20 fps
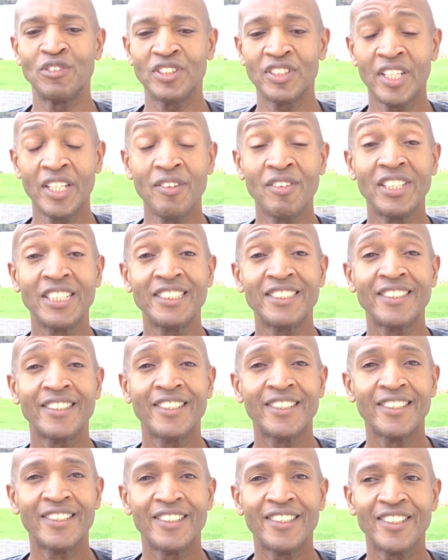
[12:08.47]
So anyways,
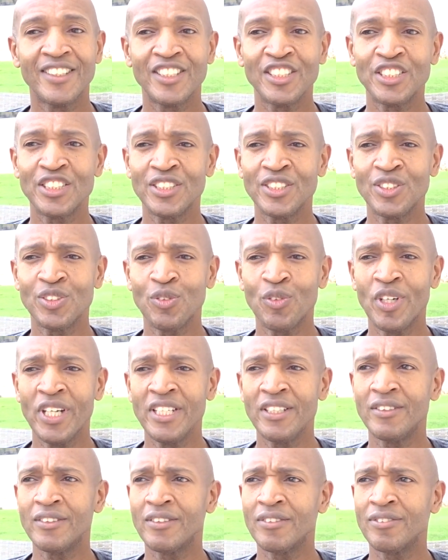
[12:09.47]
this is
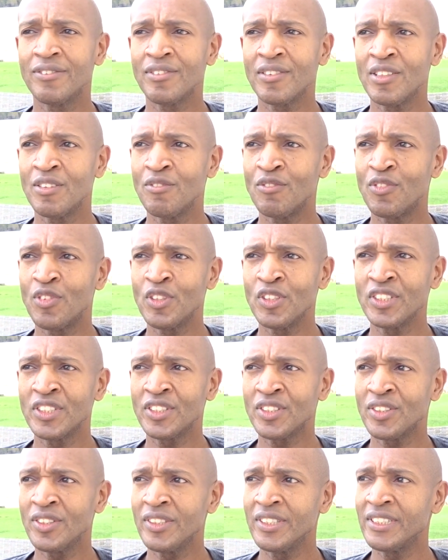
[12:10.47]
Dwight from For His
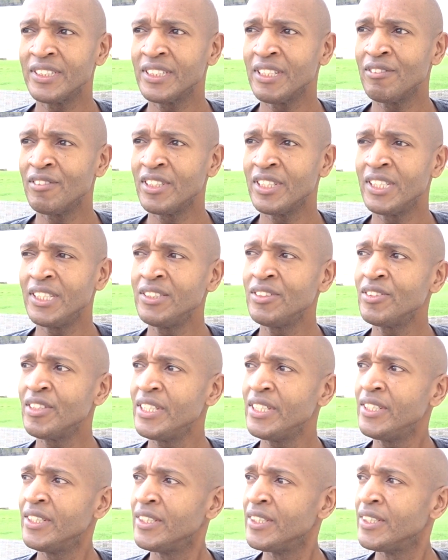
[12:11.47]
Glory 700.